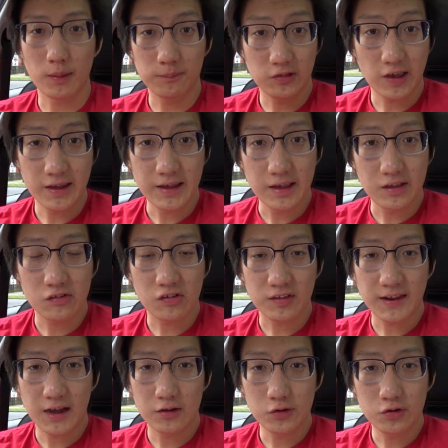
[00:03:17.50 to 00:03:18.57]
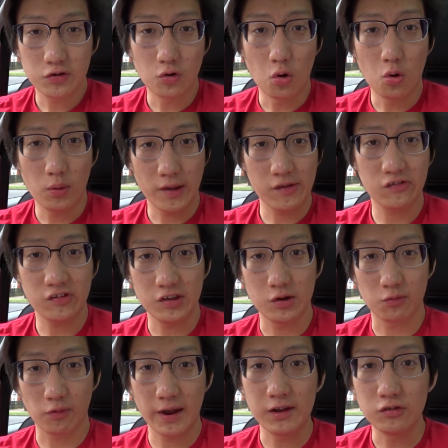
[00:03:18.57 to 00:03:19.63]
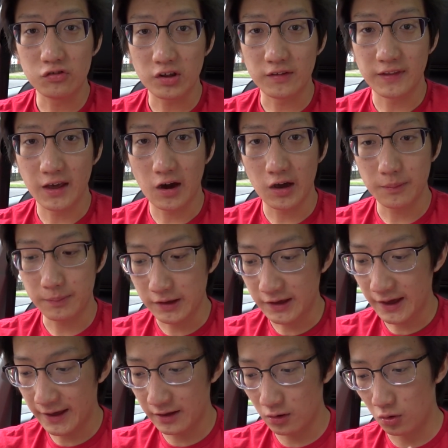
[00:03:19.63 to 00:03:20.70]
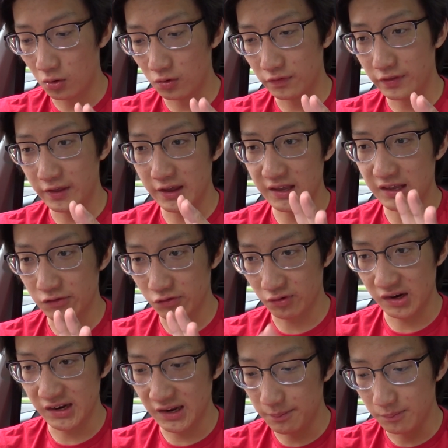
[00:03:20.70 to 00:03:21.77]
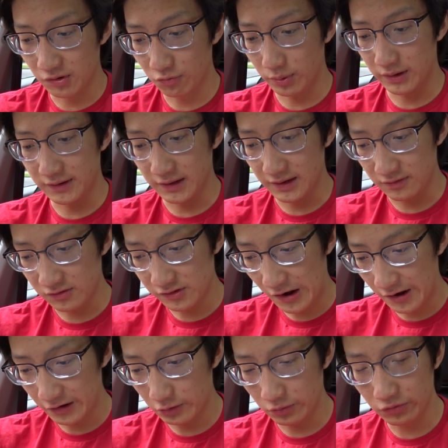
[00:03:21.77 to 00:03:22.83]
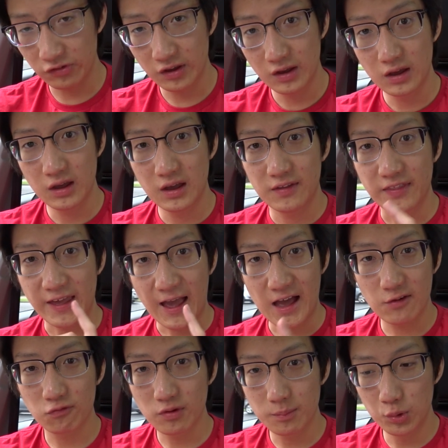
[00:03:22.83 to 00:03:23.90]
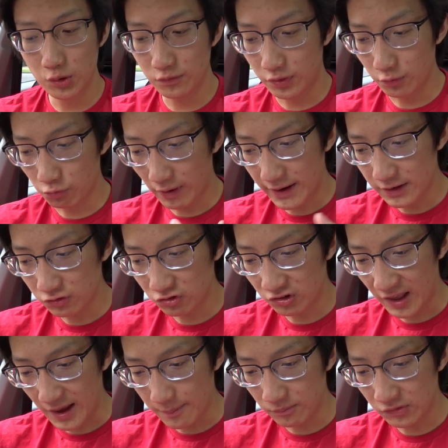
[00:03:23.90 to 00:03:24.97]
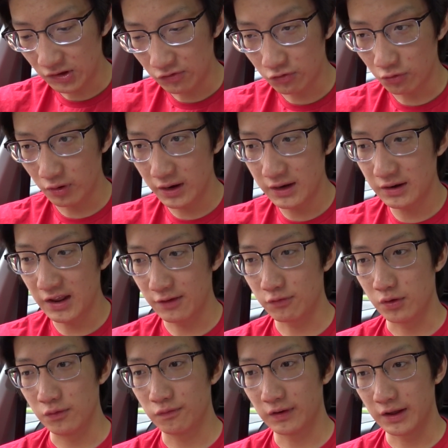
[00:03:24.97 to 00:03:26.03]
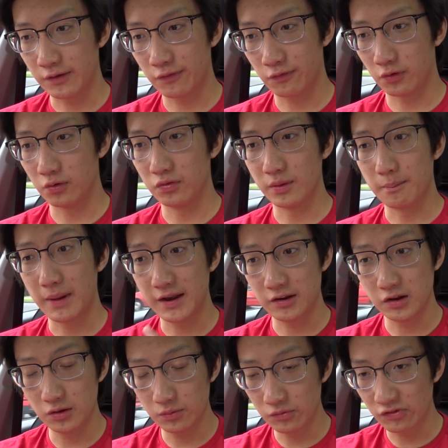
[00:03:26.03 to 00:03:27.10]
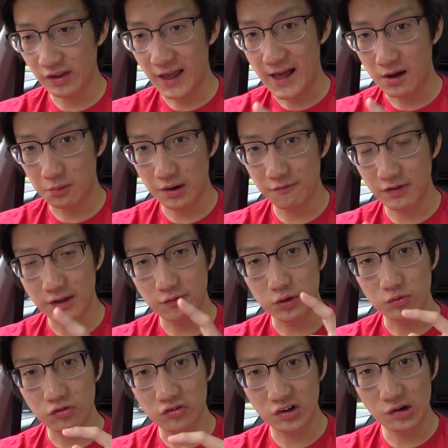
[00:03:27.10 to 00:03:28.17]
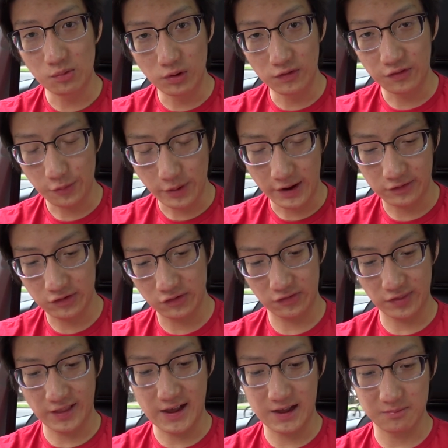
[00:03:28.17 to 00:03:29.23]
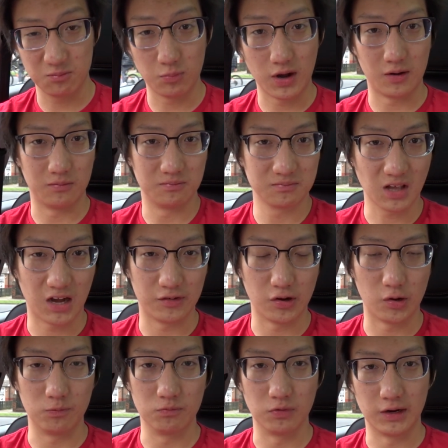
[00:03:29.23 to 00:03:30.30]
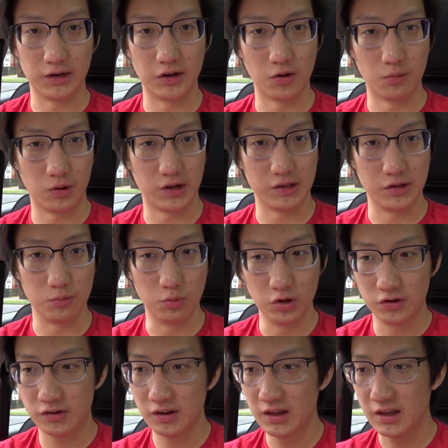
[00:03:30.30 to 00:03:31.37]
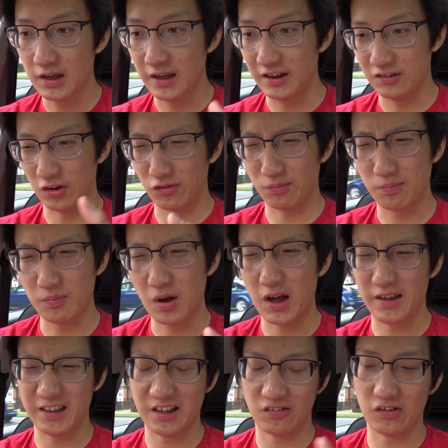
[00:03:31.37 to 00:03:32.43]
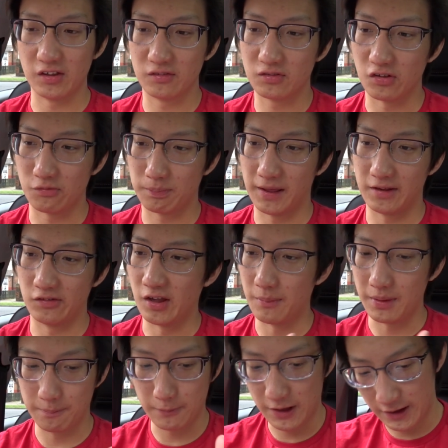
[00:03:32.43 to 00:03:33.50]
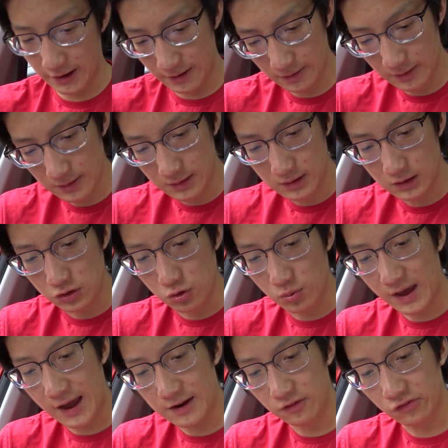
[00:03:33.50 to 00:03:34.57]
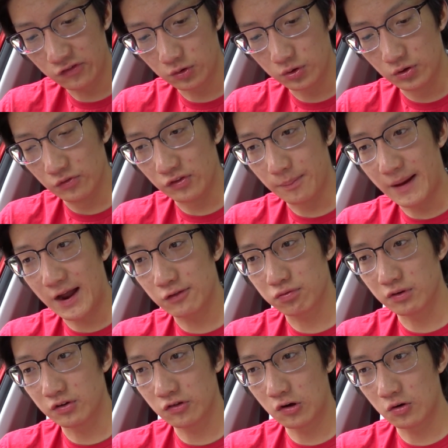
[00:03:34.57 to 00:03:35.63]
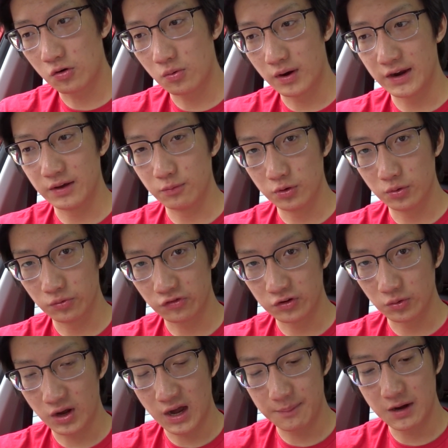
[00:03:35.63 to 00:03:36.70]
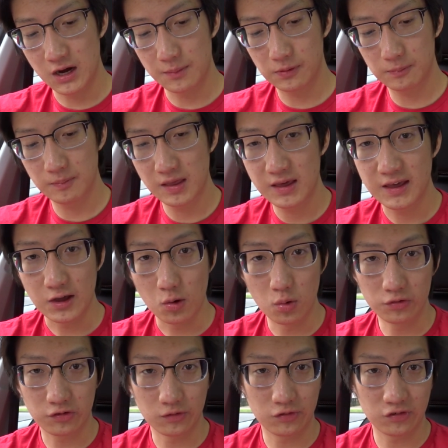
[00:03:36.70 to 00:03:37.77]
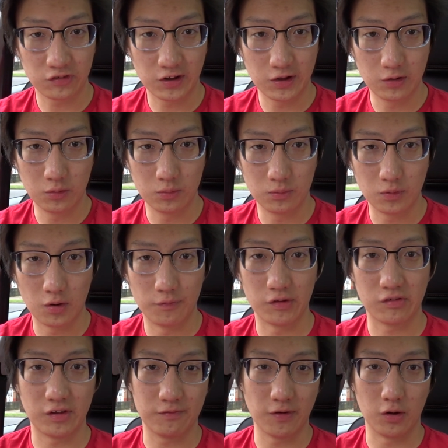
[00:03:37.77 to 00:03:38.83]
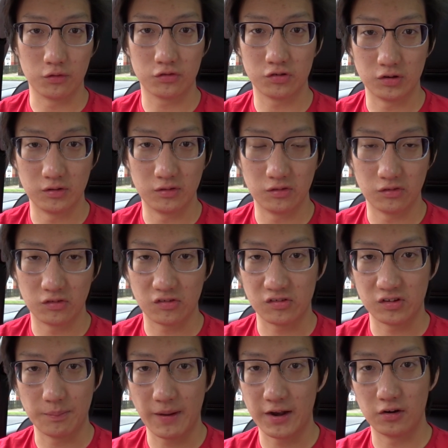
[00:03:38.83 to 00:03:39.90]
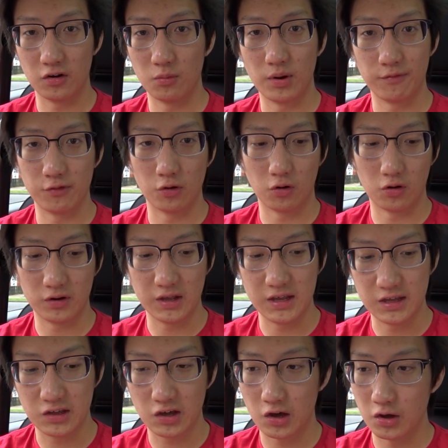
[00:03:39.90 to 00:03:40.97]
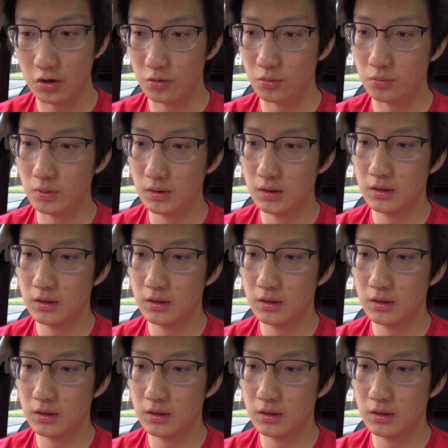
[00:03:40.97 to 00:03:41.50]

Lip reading: update is now you can always see your range in the IPK, or the screen in between the dials. They have removed the range to empty screen if you flick through the menus. However, if you still want to access that, well, I don't really know why you would. It does, I guess it displays it a bit bigger. You can still use the battery toggle and it will still come up. It also still obviously functions depending on whether you're on eco,